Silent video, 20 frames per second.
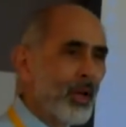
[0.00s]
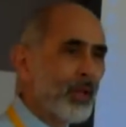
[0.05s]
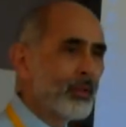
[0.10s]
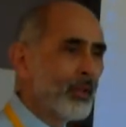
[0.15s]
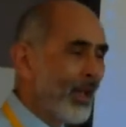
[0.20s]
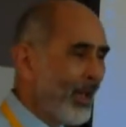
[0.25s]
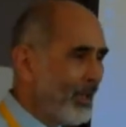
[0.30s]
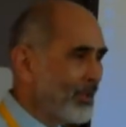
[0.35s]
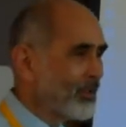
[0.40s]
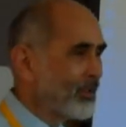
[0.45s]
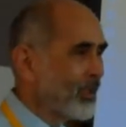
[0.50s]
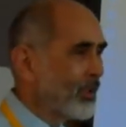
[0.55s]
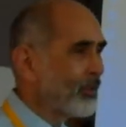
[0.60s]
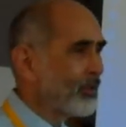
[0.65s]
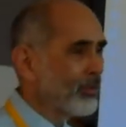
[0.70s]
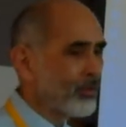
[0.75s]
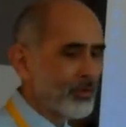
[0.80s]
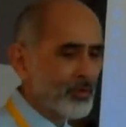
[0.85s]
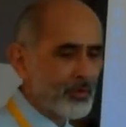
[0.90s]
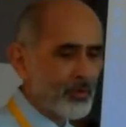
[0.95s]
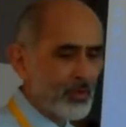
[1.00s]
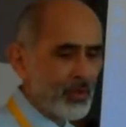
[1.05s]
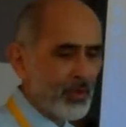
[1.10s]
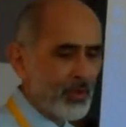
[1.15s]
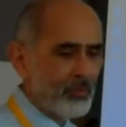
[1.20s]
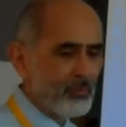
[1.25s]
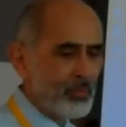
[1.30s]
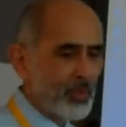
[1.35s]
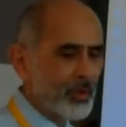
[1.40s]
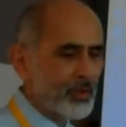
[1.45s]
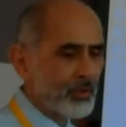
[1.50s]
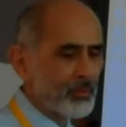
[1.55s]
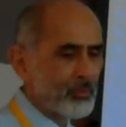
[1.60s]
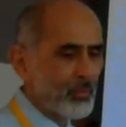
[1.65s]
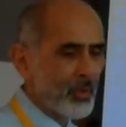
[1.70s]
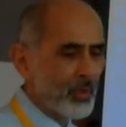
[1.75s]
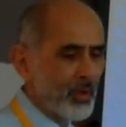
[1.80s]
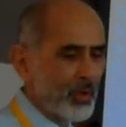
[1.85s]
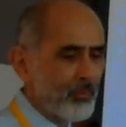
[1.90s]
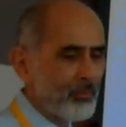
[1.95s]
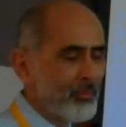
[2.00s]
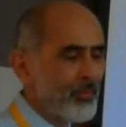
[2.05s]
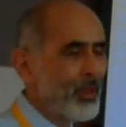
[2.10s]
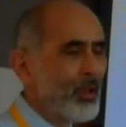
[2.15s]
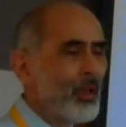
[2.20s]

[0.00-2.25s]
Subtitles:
an asynchronous bulletin board.